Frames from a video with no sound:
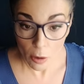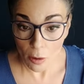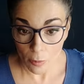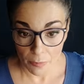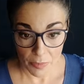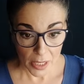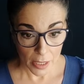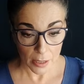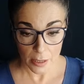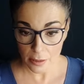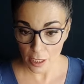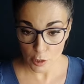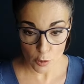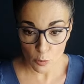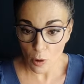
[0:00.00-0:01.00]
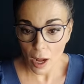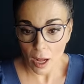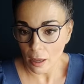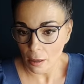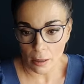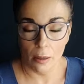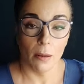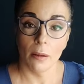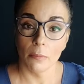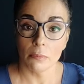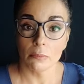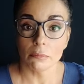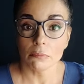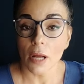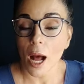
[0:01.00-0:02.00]
another kind of a carrier that
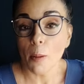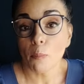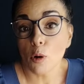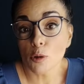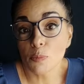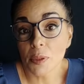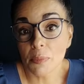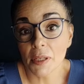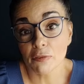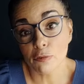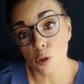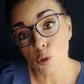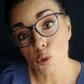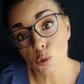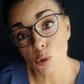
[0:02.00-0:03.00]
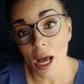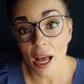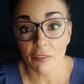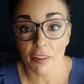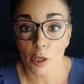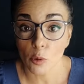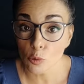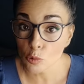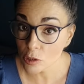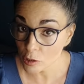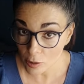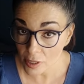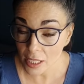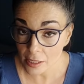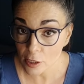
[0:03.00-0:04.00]
pretends to be with no additional
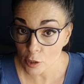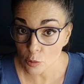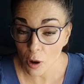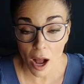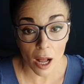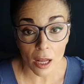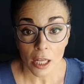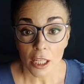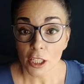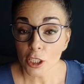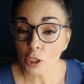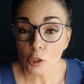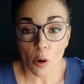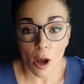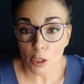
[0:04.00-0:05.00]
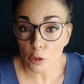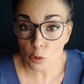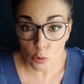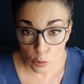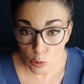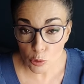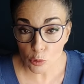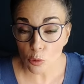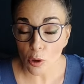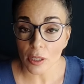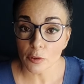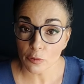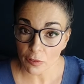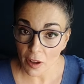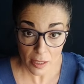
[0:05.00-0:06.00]
accessories, there will always be a
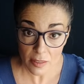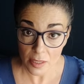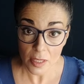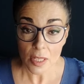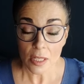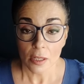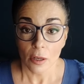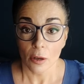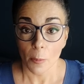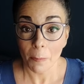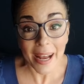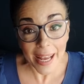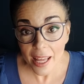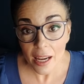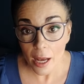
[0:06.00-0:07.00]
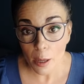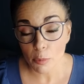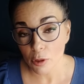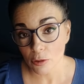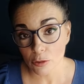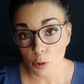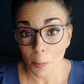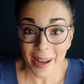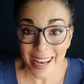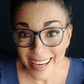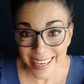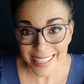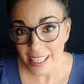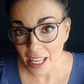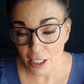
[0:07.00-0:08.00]
preliminary phase demanding to adapt and
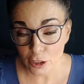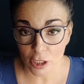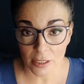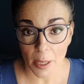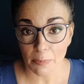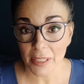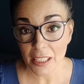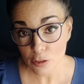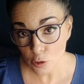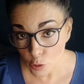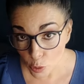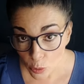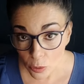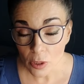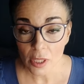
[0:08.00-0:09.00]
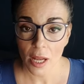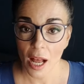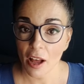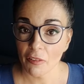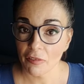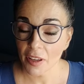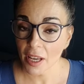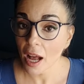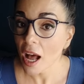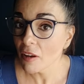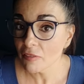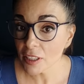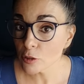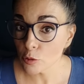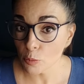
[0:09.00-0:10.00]
preset the carrier to baby's actual
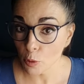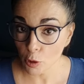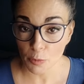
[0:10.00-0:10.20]
age.